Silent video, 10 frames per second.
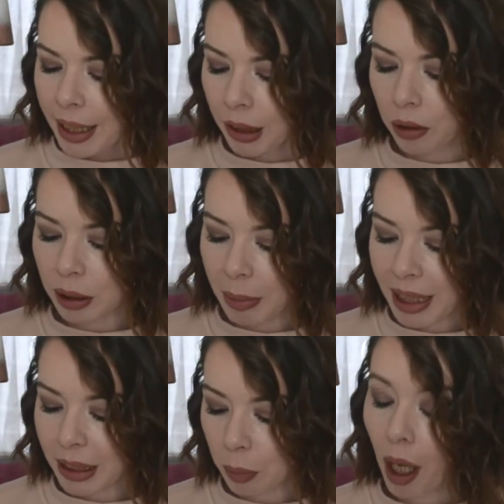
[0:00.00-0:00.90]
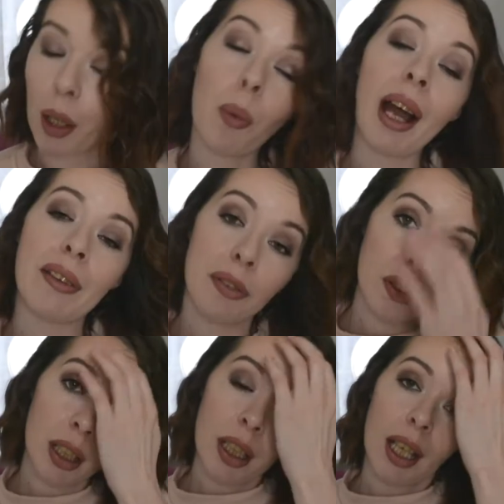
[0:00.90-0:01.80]
He calls me his work wife
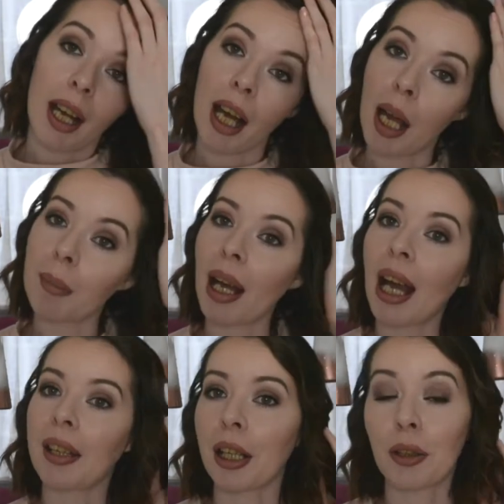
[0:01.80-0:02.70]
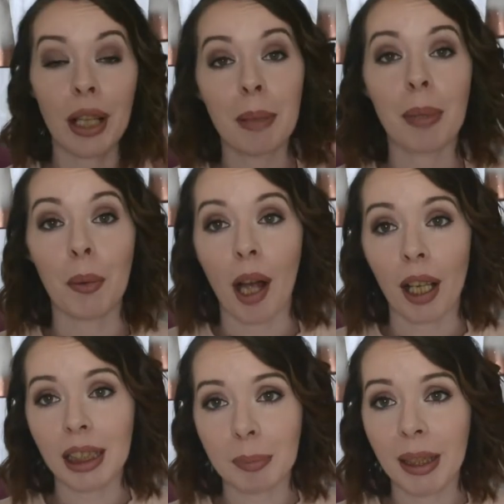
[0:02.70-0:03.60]
um, and I call him my work
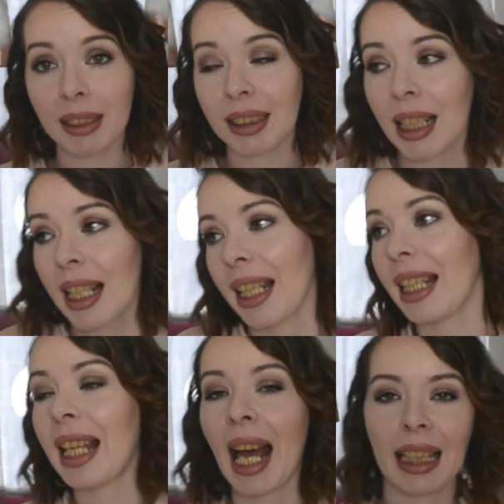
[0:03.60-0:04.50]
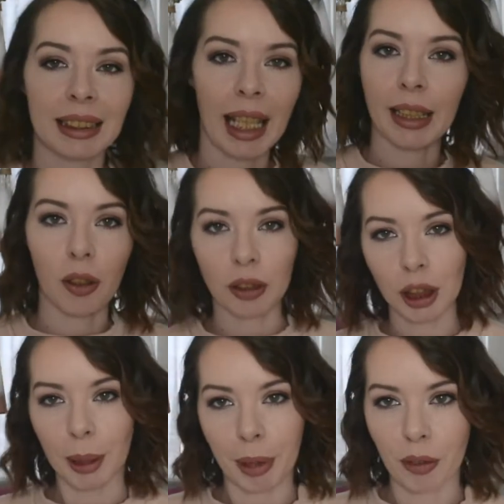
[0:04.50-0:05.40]
husband. He has a
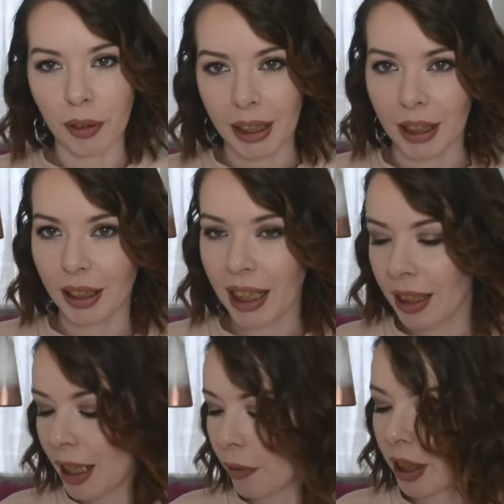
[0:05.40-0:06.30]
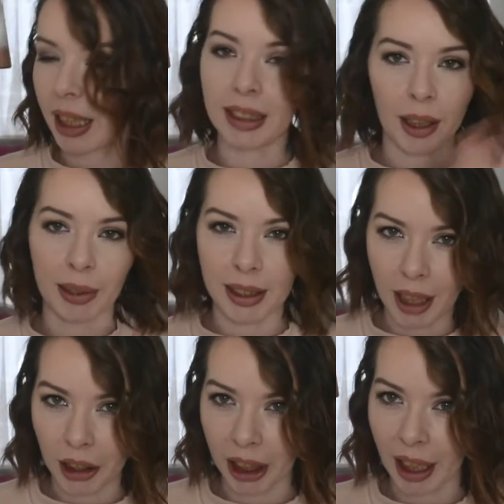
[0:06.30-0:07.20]
long-term girlfriend and kid and everything, so it's
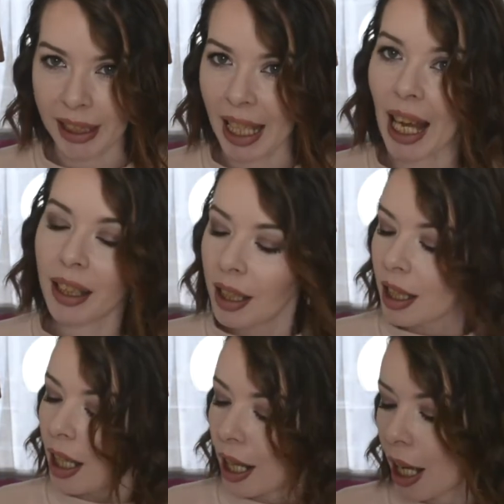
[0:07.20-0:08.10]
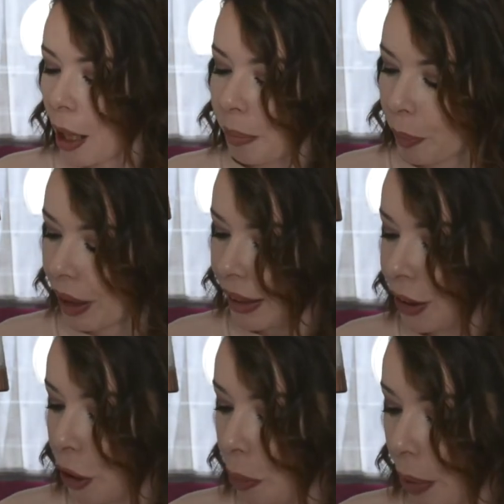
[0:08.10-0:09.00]
nothing like that. Um, but we're
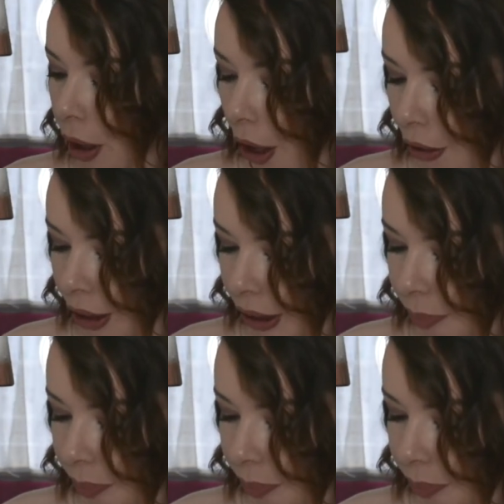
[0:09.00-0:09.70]
super close.